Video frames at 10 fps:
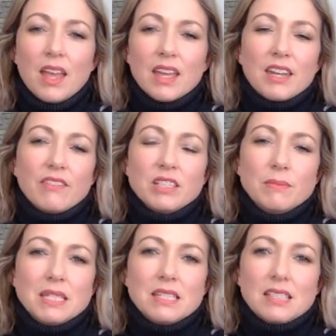Now,
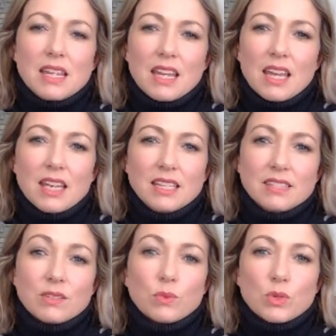vitamin C is
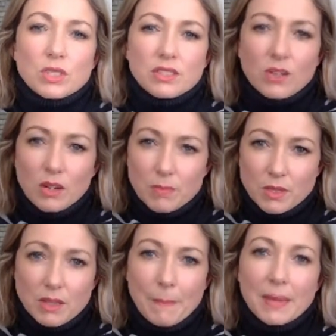water
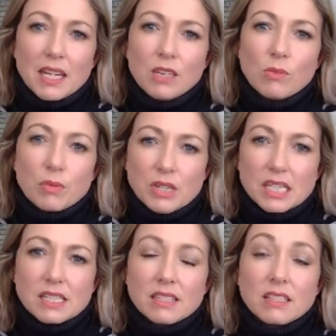soluble, meaning your body
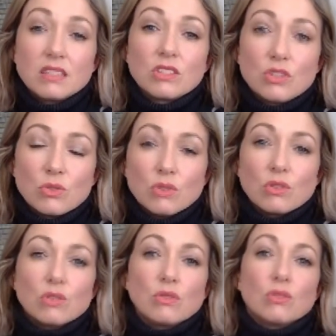doesn't store
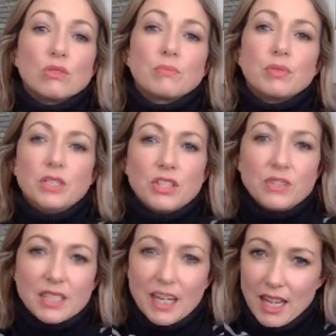or produce
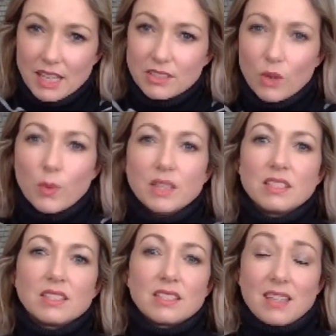any. So once
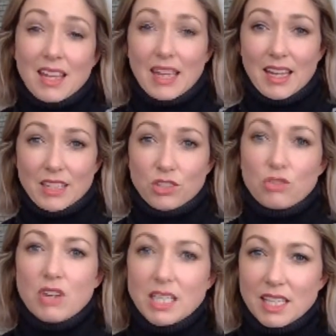it's
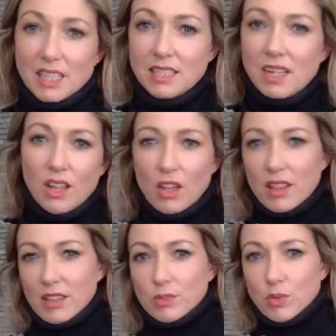excreted,
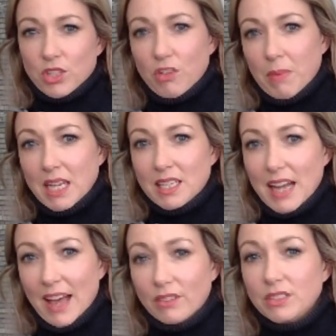that's once you've peed it
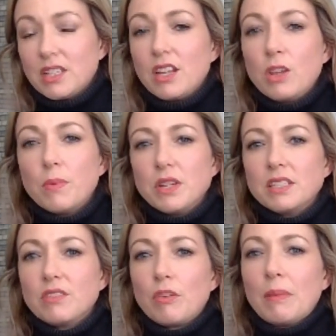out, your body
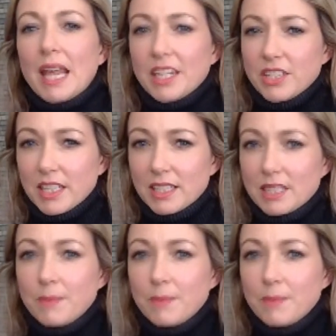doesn't replenish it.